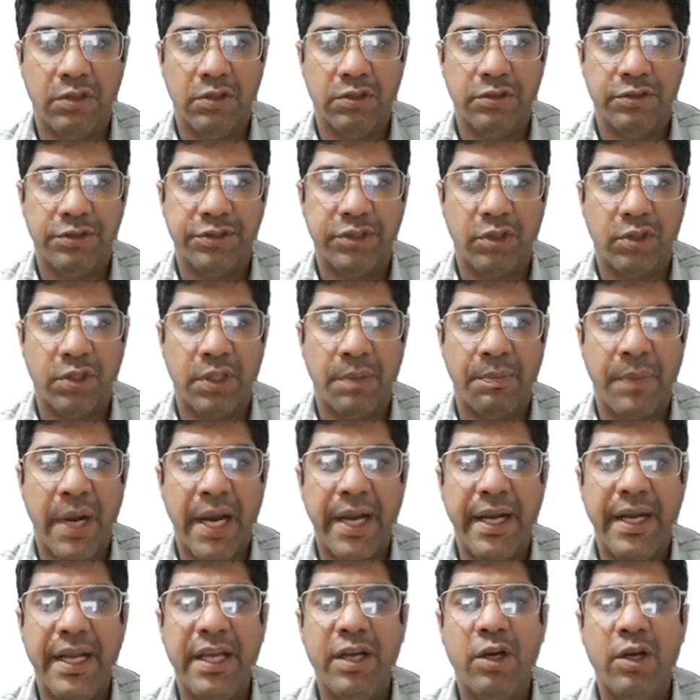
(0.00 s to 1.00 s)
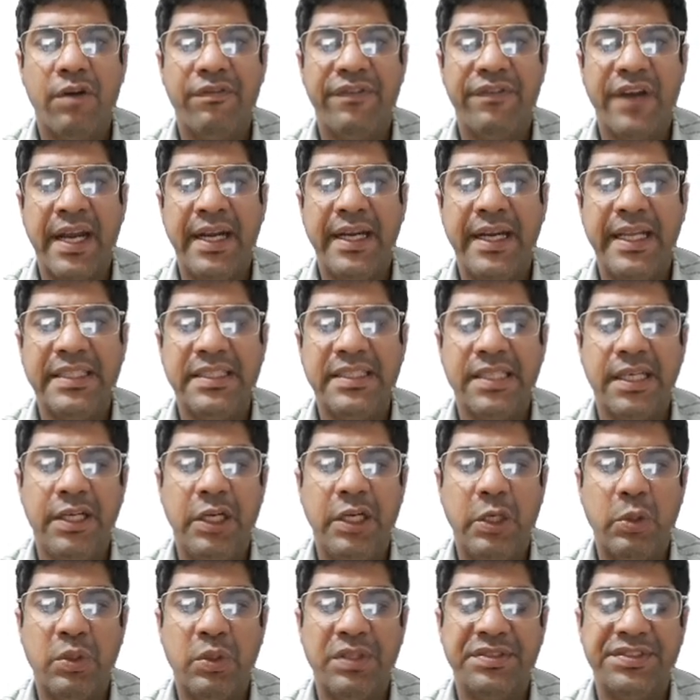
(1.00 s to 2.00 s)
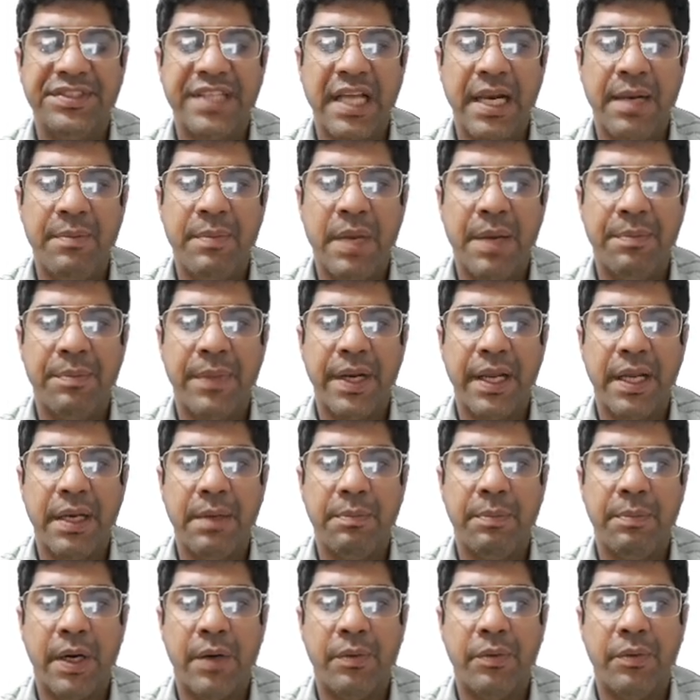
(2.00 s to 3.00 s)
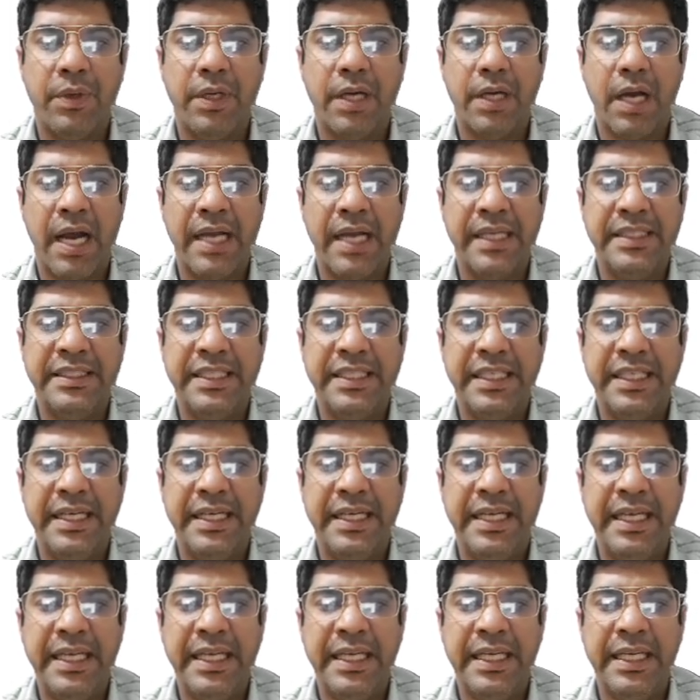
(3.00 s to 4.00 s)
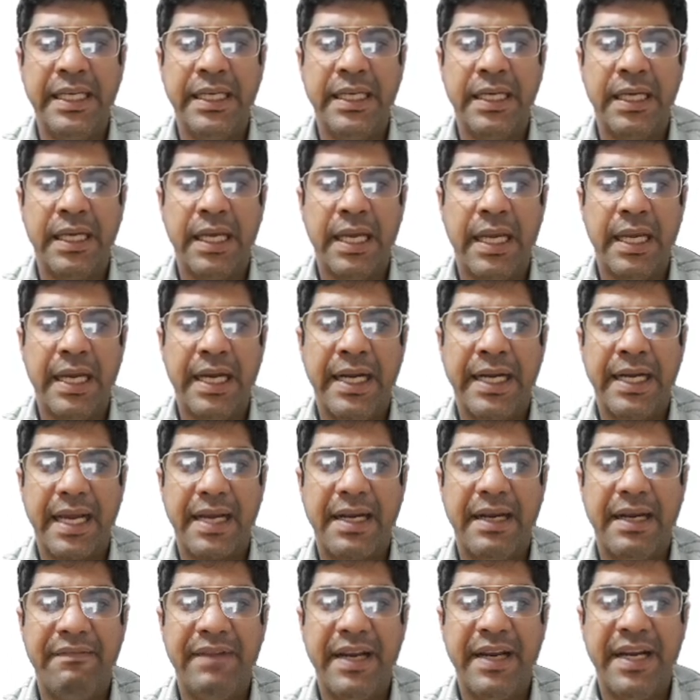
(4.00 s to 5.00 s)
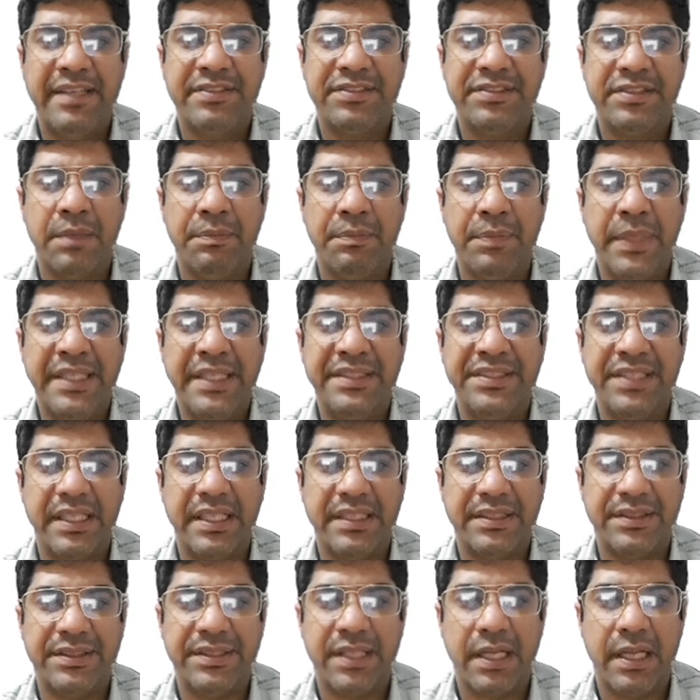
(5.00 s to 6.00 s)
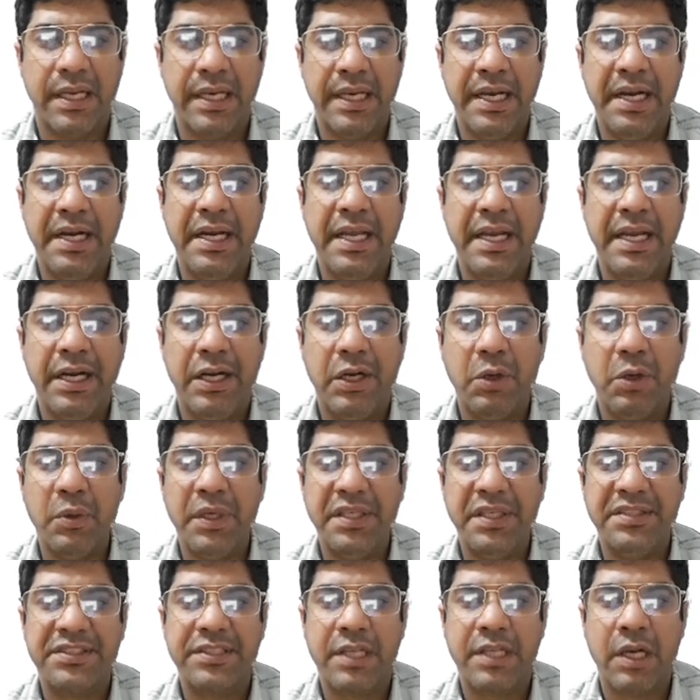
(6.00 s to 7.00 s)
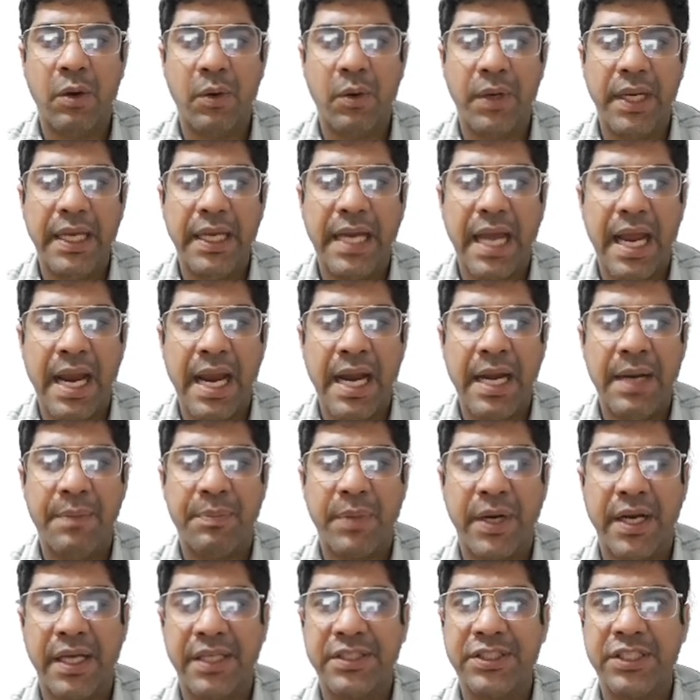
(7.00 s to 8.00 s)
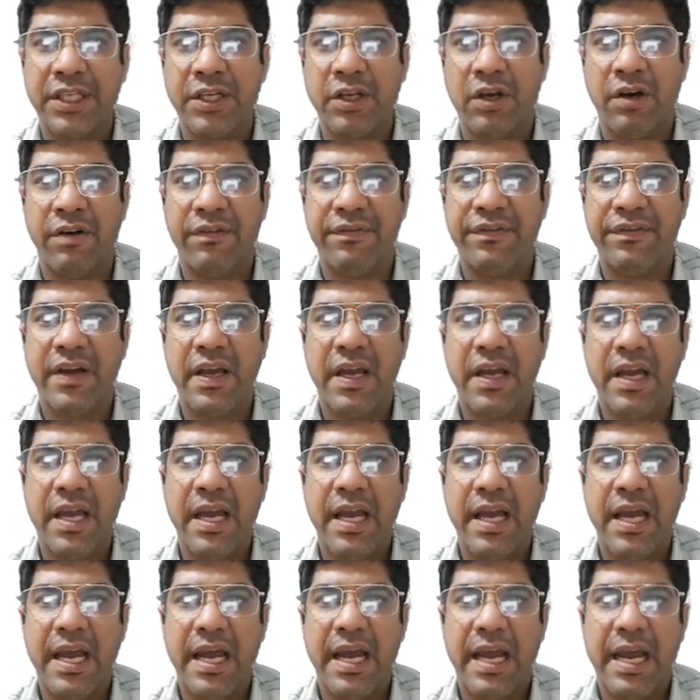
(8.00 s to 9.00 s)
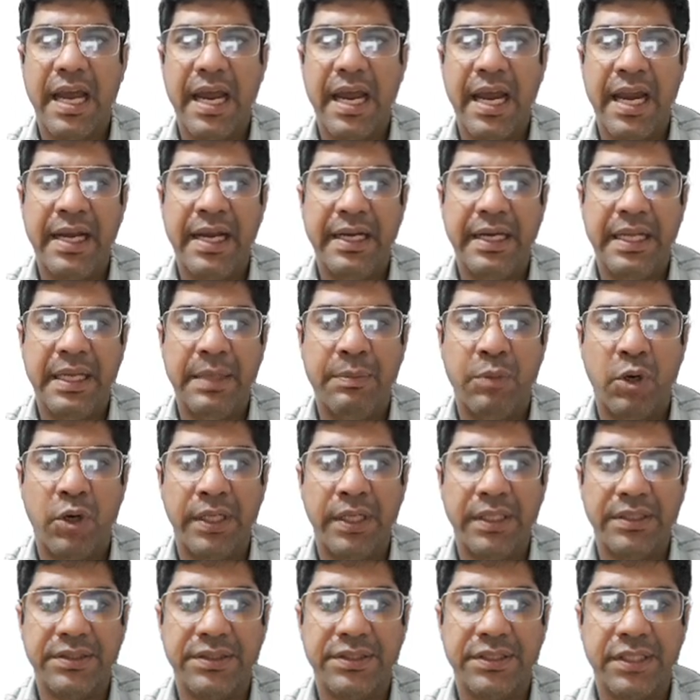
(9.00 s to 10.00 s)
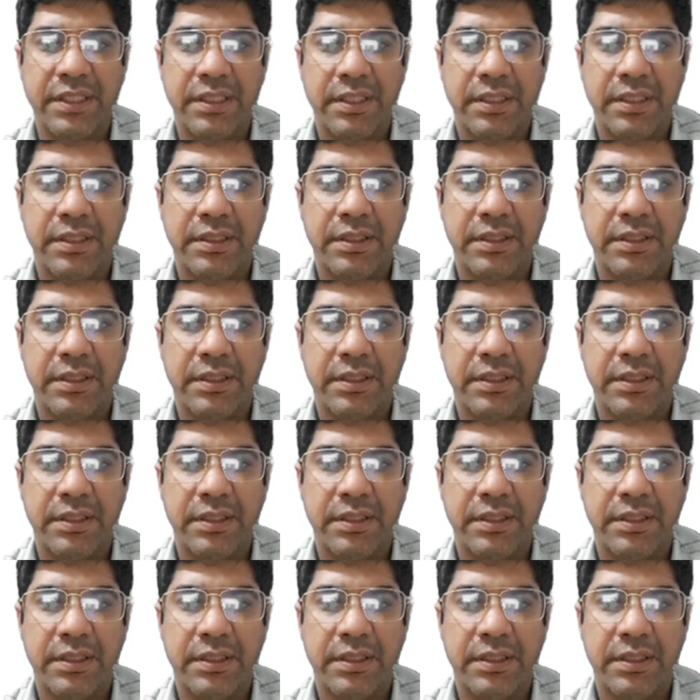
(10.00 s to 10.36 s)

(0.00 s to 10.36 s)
So the binding of antigen to the cell membrane bound IgD, it activates the B cells, leading to its cloning and production of antibodies.